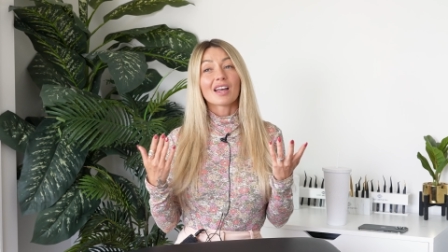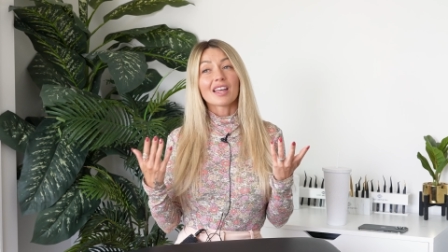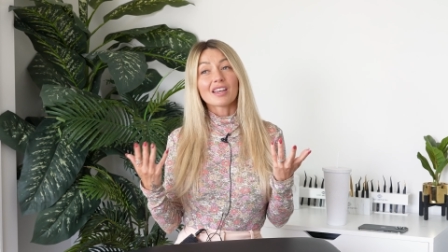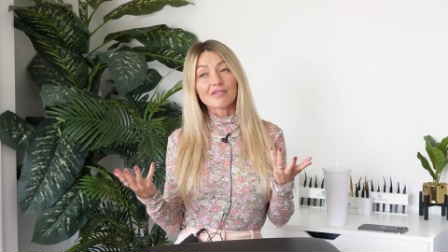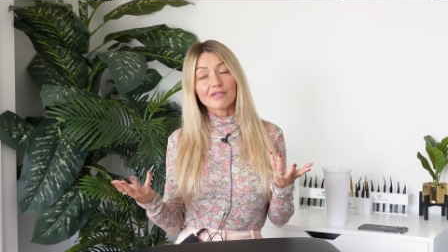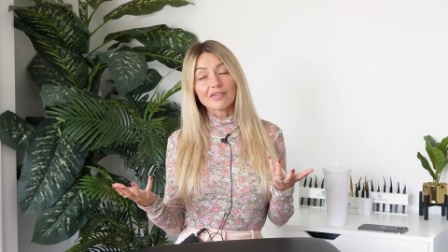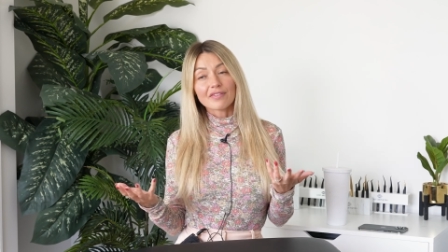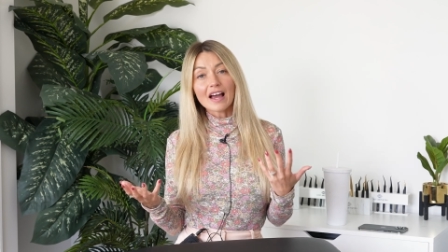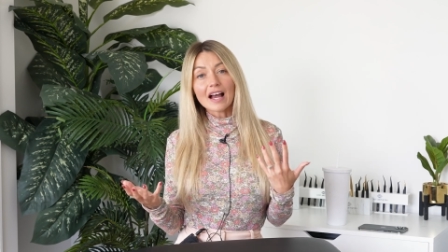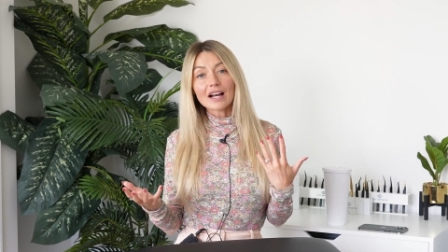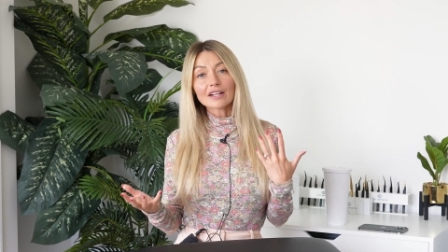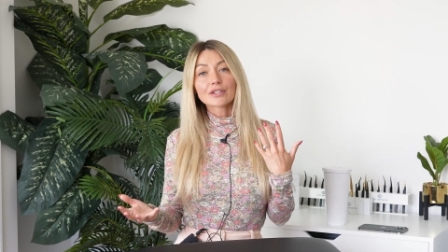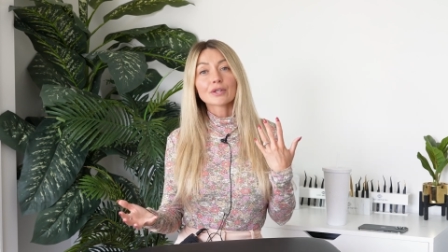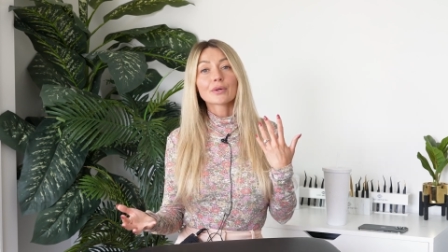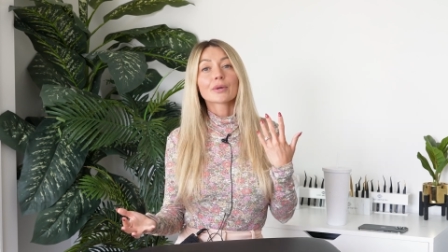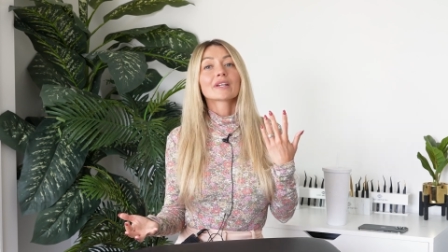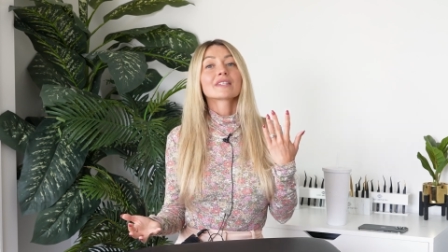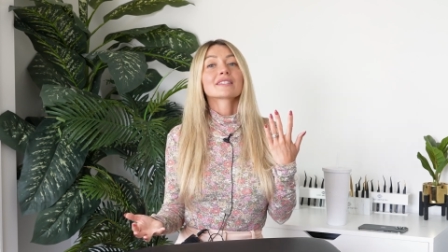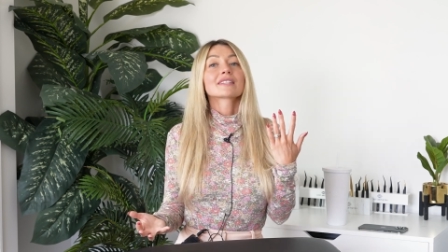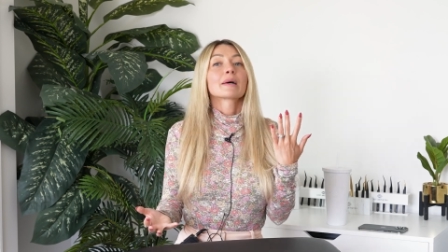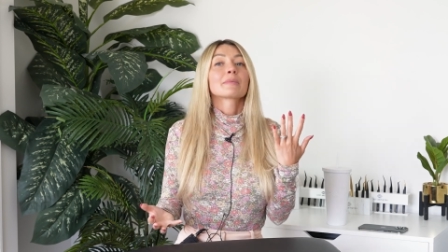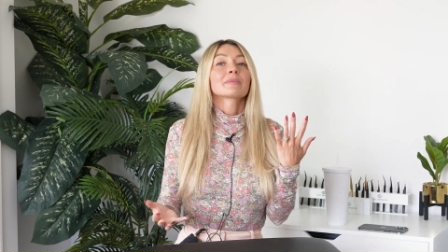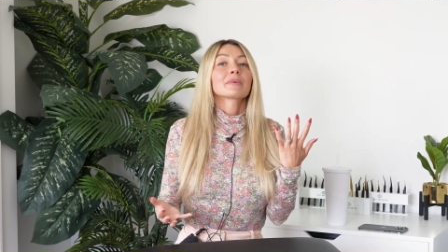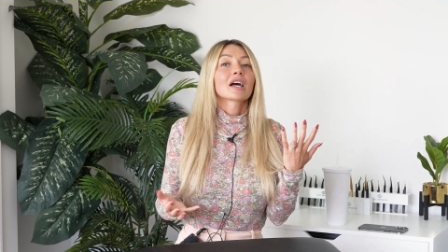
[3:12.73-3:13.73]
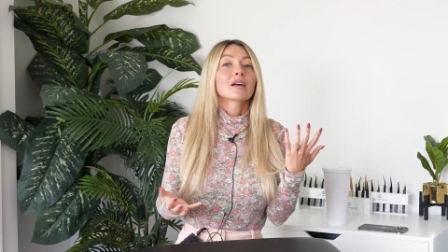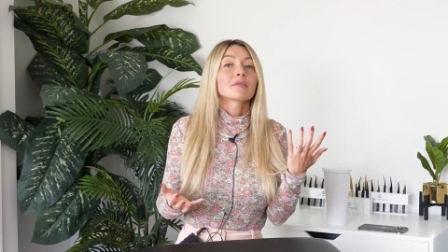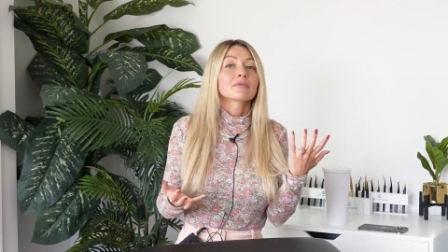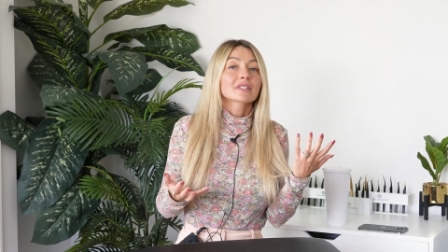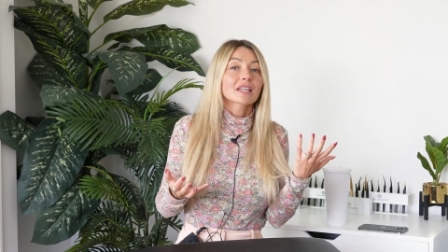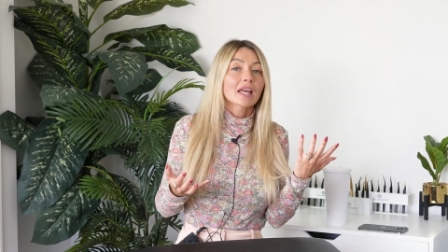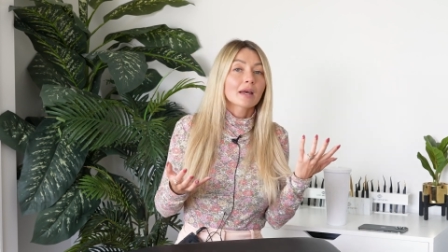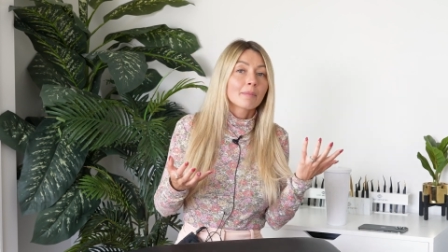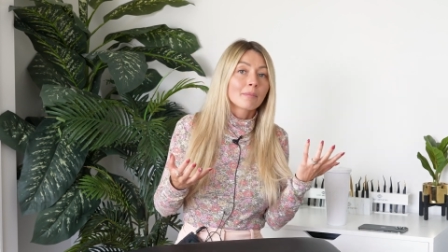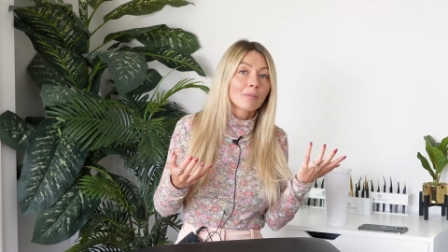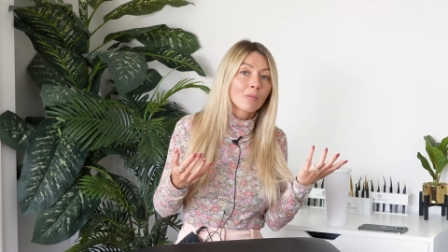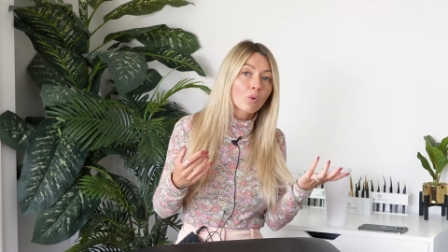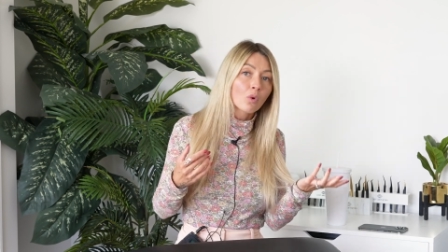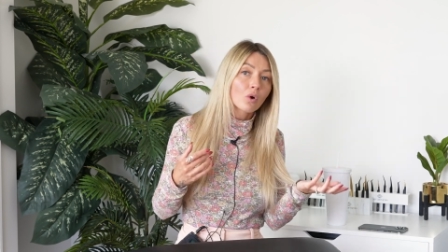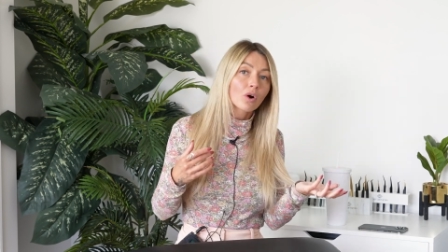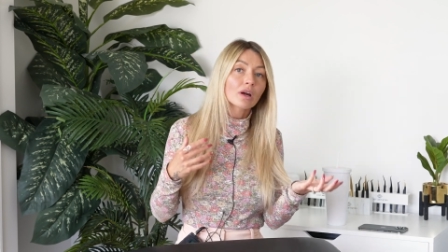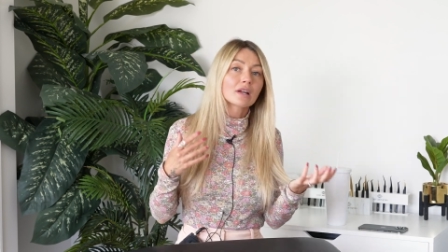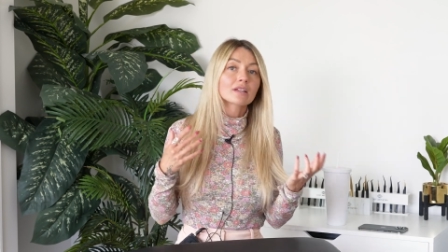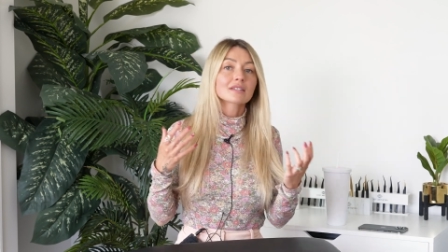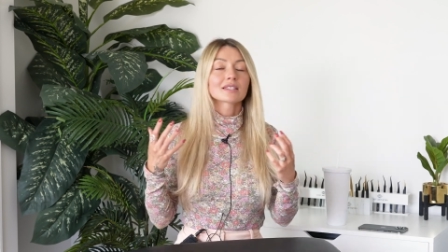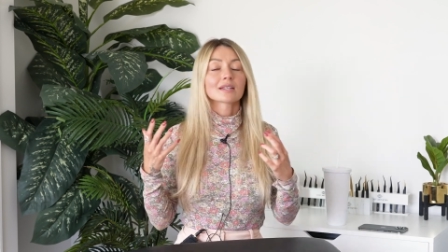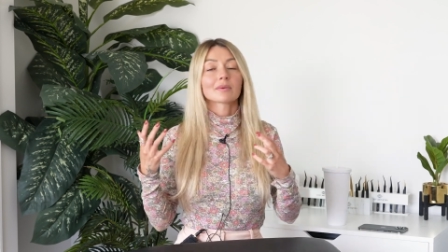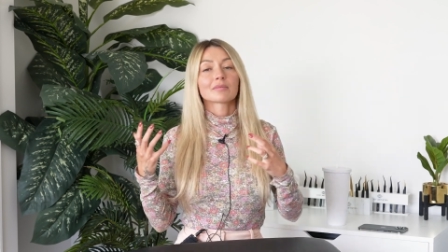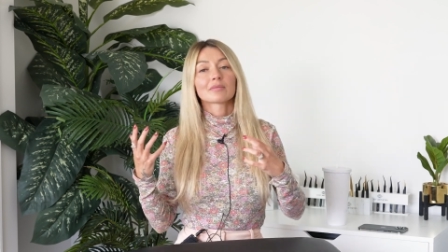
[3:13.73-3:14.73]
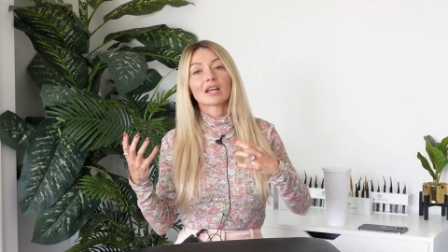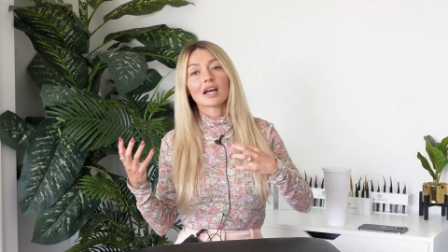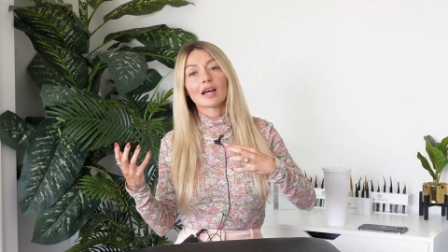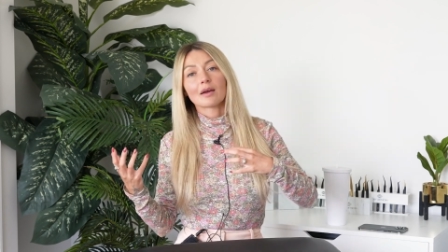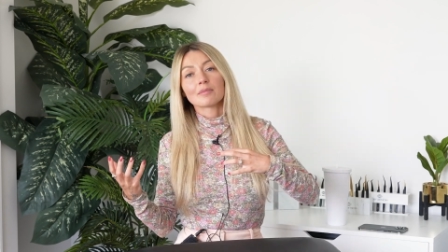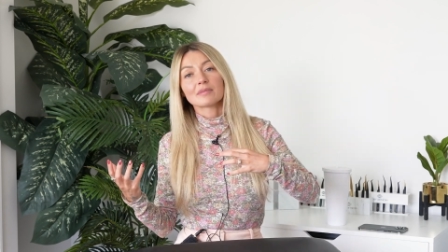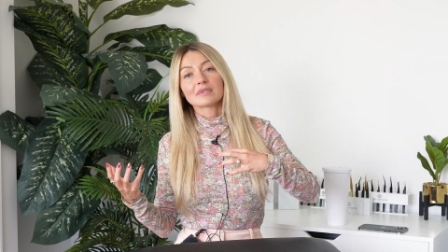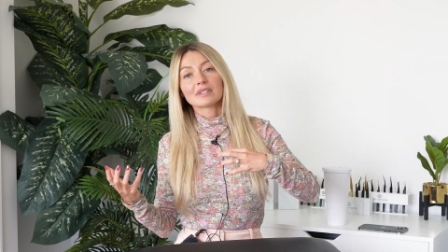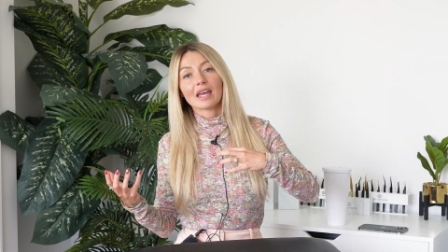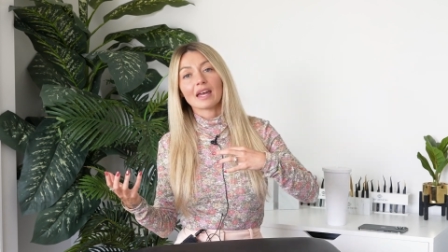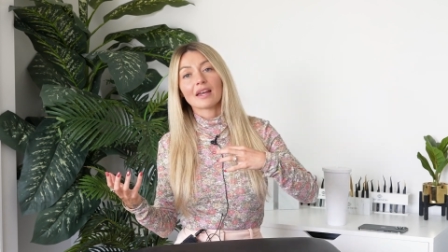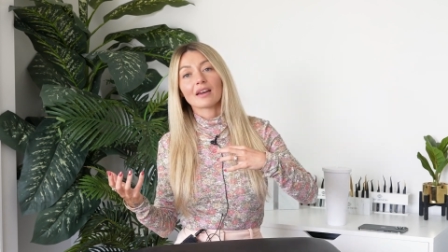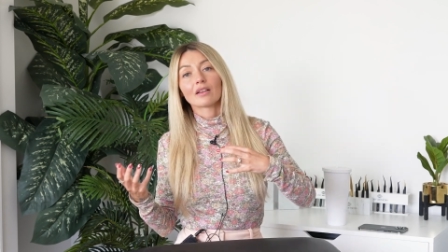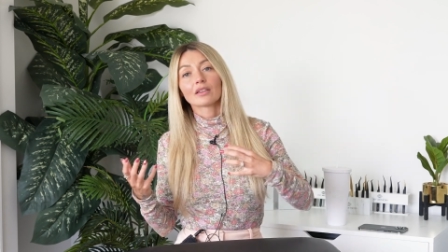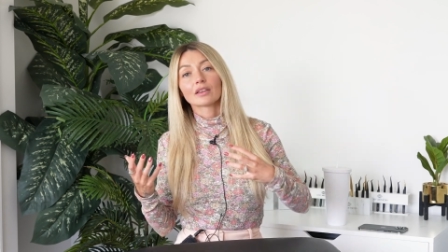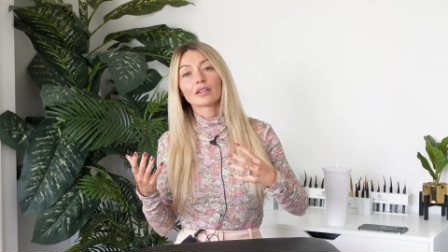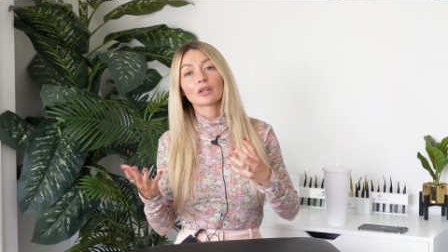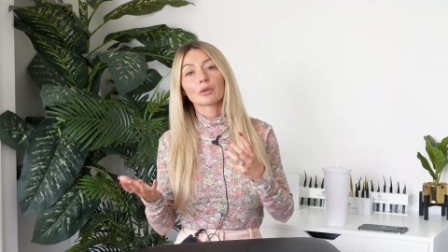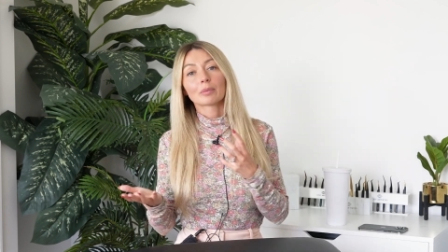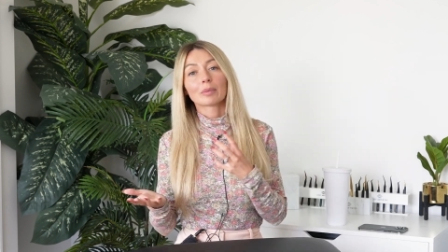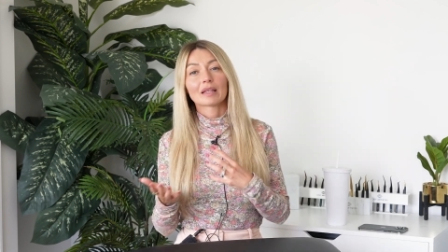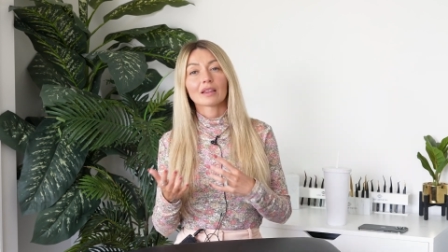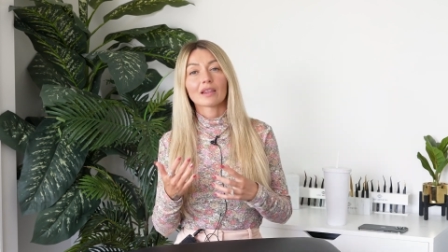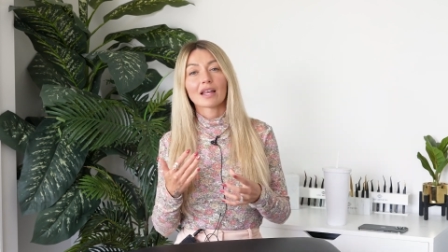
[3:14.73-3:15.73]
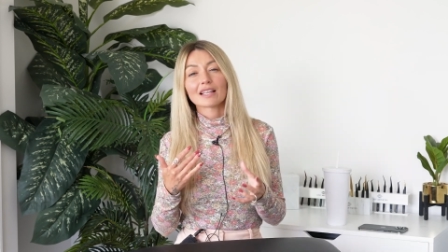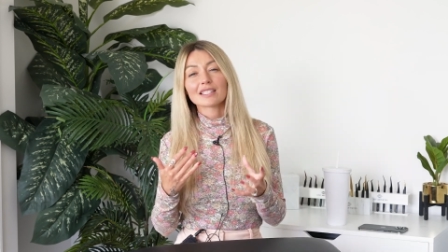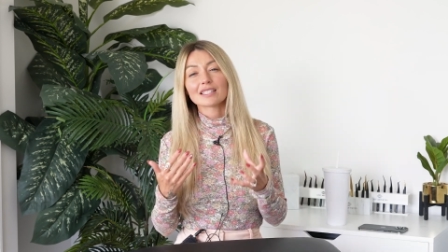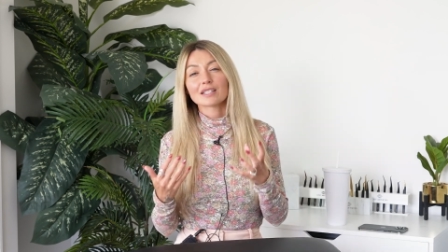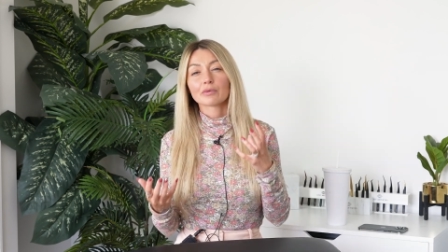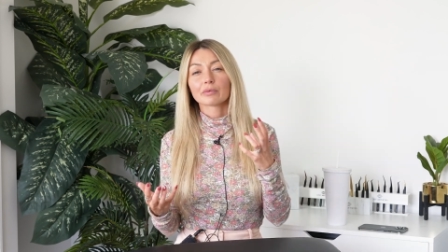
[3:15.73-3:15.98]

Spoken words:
In fact, you can sometimes get more and sometimes get a little bit less.